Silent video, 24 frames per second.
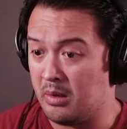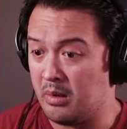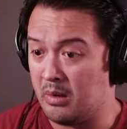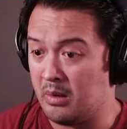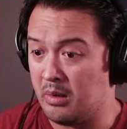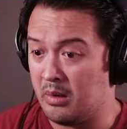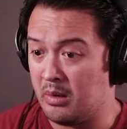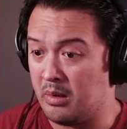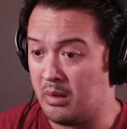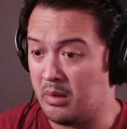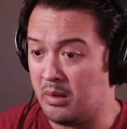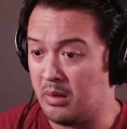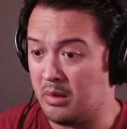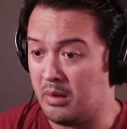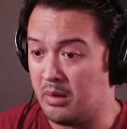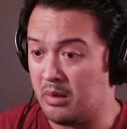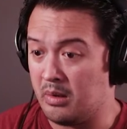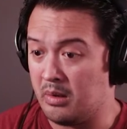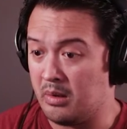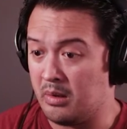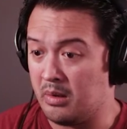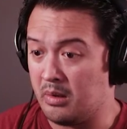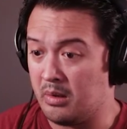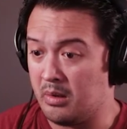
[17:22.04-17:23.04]

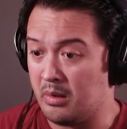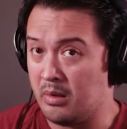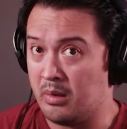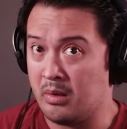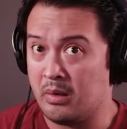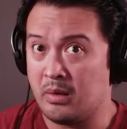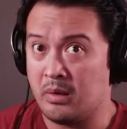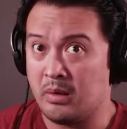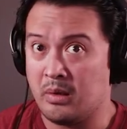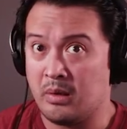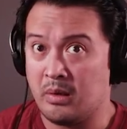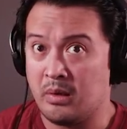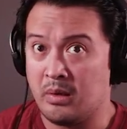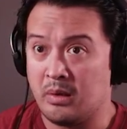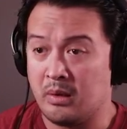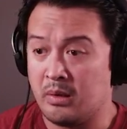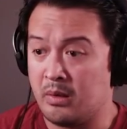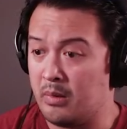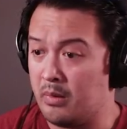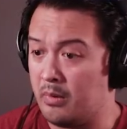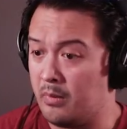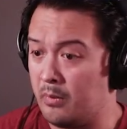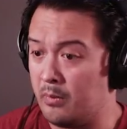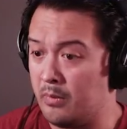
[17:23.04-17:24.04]
Please,
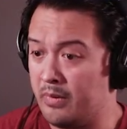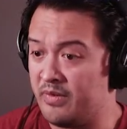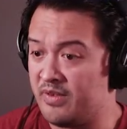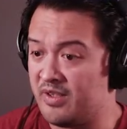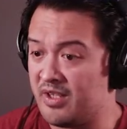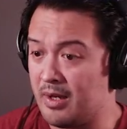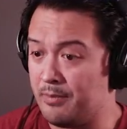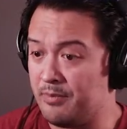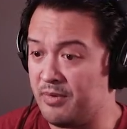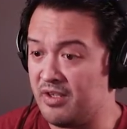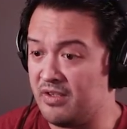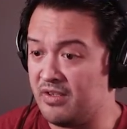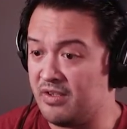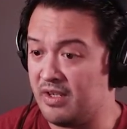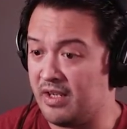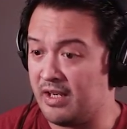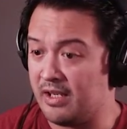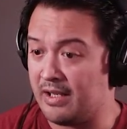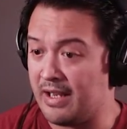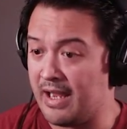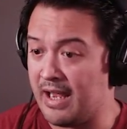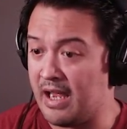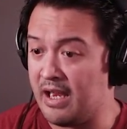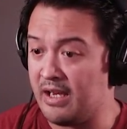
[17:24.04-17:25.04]
don't. We've stepped into
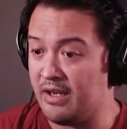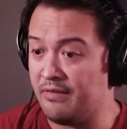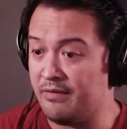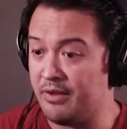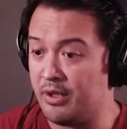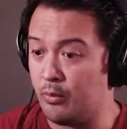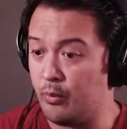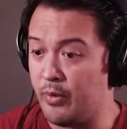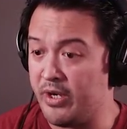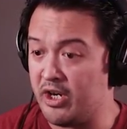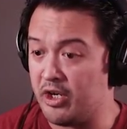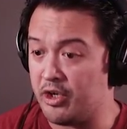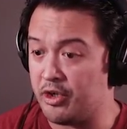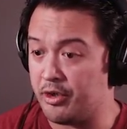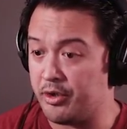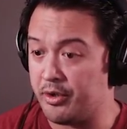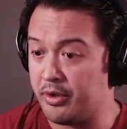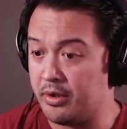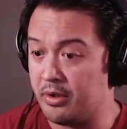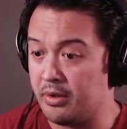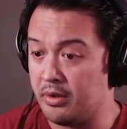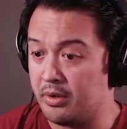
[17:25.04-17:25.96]
the land of the weird.